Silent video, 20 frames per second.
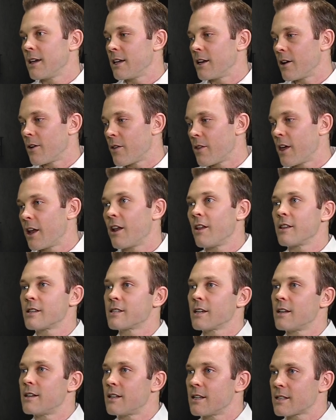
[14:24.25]
Then all of a
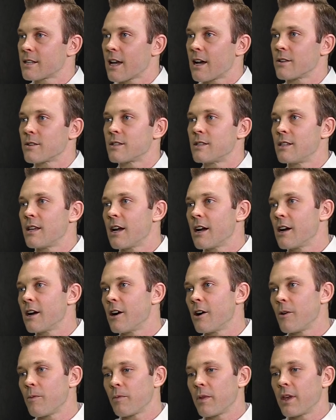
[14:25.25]
sudden discounts
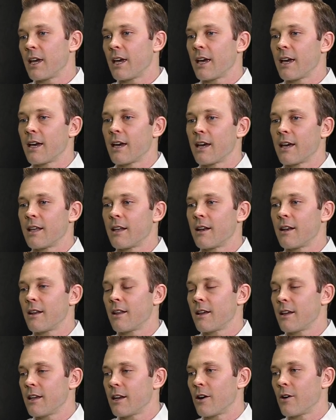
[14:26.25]
narrow,
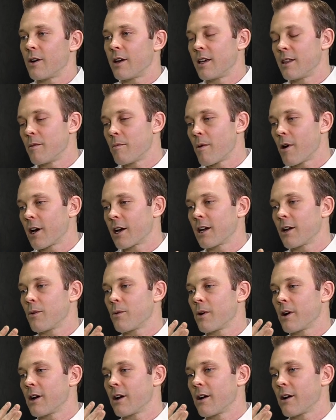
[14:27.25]
and in the market
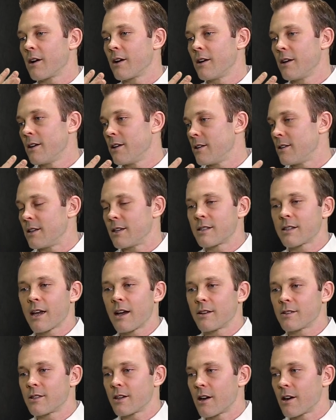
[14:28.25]
where
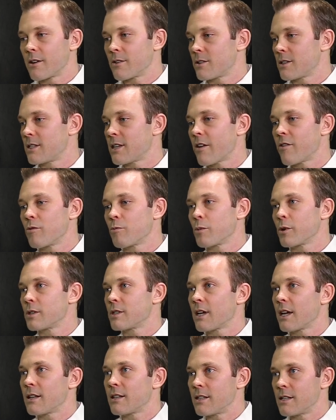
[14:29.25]
discounts are
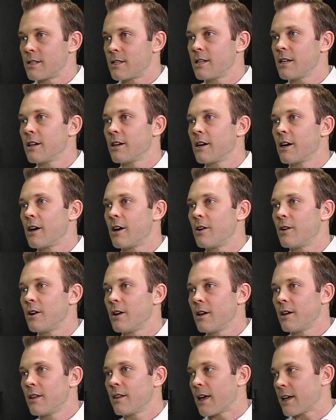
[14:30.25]
7% to
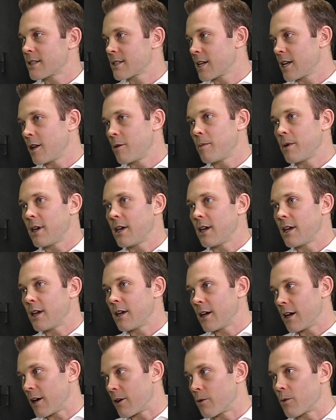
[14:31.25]
0, that's going to
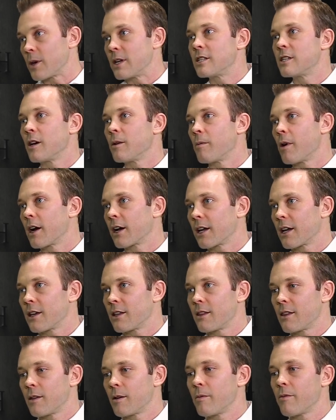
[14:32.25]
be a retail
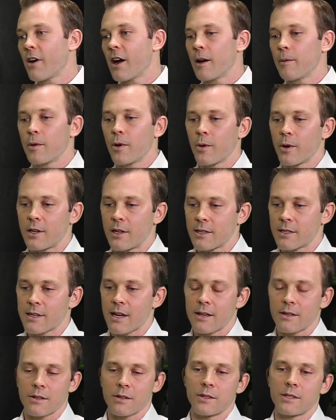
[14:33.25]
market. Gotcha. An environment where
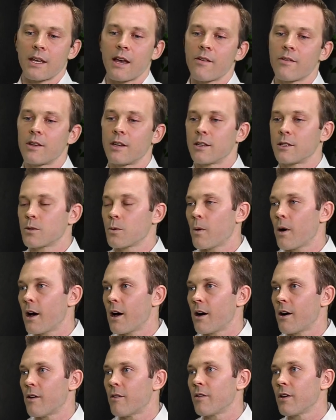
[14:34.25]
discounts are 7 to
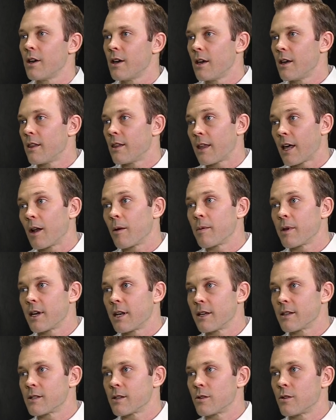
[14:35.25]
12, that'll be
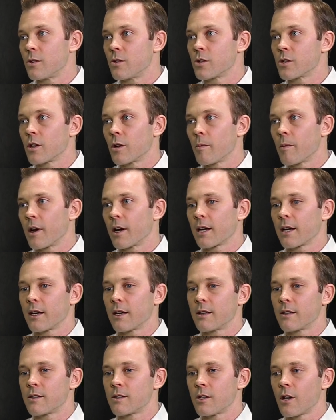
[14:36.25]
an institutional
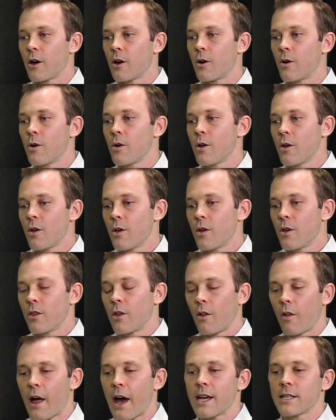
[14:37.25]
market. And so
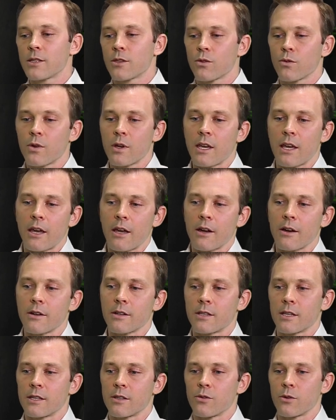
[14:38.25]
the last 3
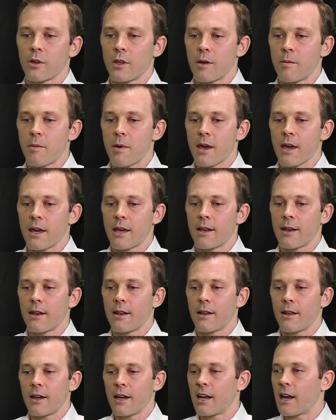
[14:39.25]
years has really
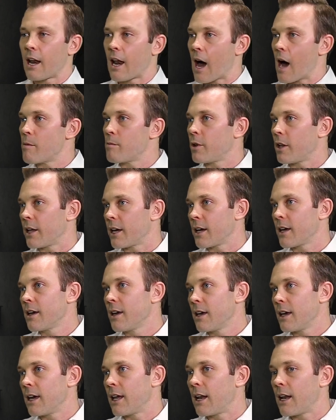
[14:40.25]
been an anomaly,
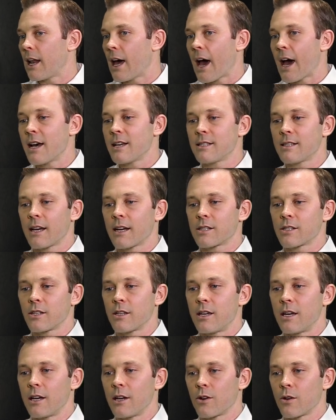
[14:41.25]
and it has
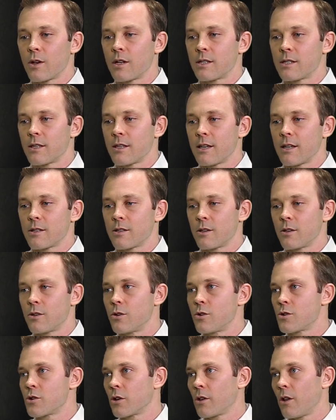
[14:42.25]
actually increased the
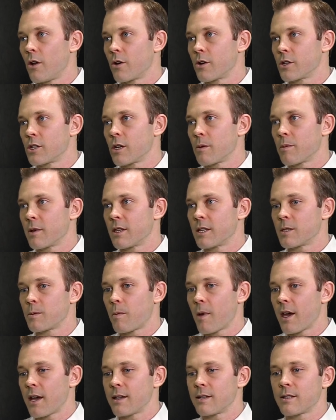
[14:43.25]
institutional ownership in the
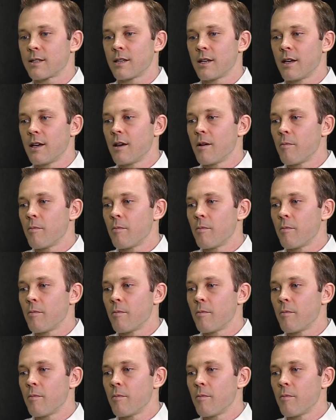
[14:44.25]
space.